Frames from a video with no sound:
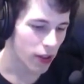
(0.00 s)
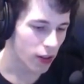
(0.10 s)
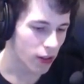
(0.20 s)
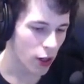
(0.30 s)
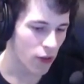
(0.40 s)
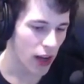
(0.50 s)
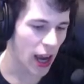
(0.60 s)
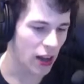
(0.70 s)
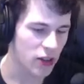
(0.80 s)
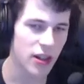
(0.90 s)
they
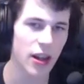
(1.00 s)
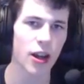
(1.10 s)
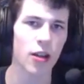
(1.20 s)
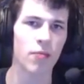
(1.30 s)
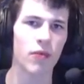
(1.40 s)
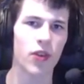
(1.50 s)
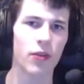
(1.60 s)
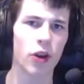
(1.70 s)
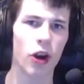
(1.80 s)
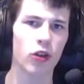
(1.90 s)
actually
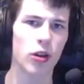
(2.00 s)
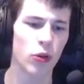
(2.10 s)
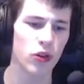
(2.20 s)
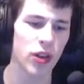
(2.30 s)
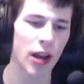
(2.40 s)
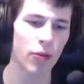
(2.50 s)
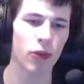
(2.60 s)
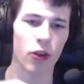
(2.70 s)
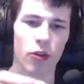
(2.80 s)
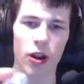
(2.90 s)
they've got a double tap
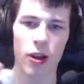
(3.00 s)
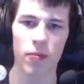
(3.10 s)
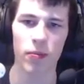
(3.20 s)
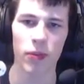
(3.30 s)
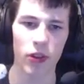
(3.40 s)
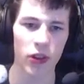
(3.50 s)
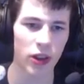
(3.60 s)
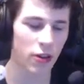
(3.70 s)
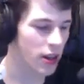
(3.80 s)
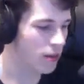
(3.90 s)
for
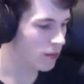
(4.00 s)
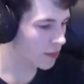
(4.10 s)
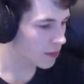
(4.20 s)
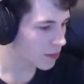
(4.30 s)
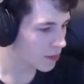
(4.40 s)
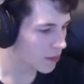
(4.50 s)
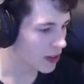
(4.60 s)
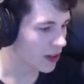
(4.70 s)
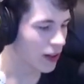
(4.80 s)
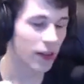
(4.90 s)
Siri.
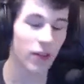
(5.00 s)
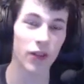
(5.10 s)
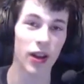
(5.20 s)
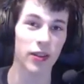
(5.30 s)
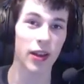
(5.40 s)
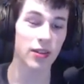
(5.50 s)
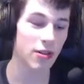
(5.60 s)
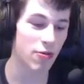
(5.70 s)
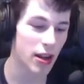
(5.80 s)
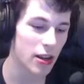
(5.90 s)
That's
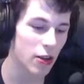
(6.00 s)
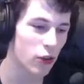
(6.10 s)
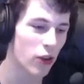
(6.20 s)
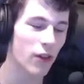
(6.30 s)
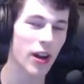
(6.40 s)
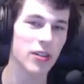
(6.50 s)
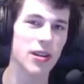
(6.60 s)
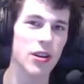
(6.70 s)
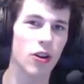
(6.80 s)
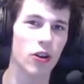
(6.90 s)
actually really useful. I've
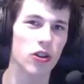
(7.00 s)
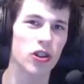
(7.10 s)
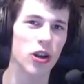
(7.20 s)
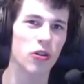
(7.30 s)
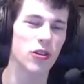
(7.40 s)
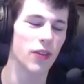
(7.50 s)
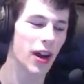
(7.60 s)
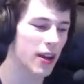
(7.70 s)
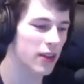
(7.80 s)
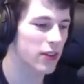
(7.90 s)
actually not showed you
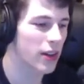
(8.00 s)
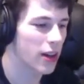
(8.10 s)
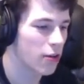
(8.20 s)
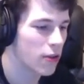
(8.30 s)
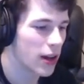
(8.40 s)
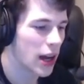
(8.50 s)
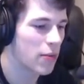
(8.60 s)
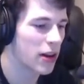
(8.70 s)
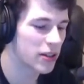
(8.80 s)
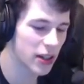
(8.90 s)
that, so
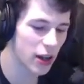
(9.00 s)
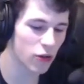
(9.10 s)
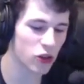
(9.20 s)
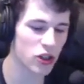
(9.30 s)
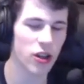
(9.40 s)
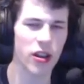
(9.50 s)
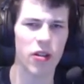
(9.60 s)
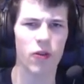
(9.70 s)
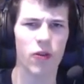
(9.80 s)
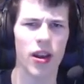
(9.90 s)
I'm actually going to show
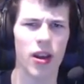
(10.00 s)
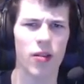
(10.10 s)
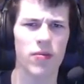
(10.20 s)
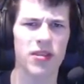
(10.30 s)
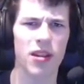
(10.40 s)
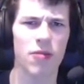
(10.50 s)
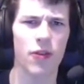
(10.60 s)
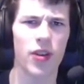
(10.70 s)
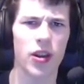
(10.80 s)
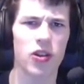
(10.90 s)
you the Siri
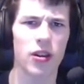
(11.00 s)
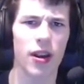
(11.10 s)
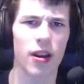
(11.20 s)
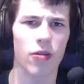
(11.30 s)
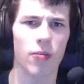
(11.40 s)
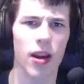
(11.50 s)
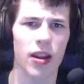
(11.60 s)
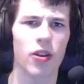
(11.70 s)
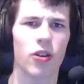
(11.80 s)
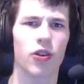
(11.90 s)
feature now.
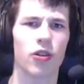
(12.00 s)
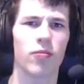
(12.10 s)
Adios.